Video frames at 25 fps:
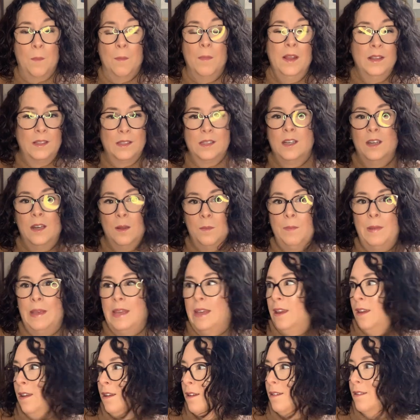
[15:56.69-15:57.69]
it's going to
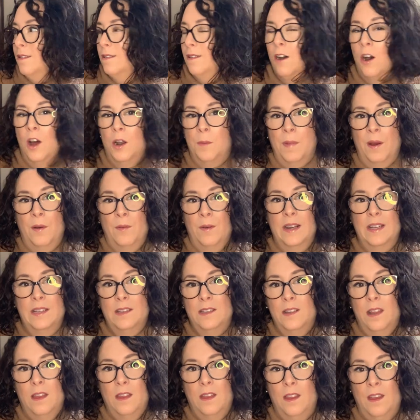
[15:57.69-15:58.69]
be on my
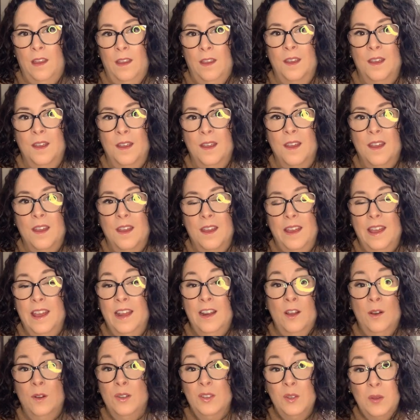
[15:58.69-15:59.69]
wrist. I think it
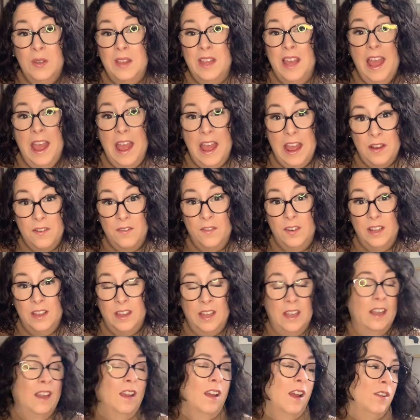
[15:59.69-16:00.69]
goes with
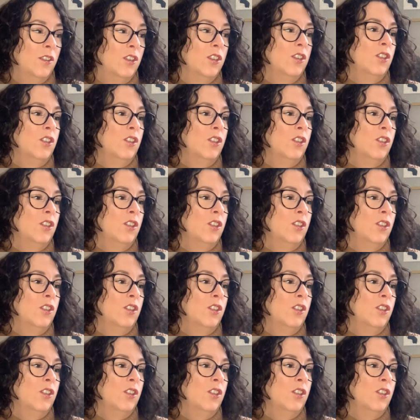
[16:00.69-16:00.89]
everything. I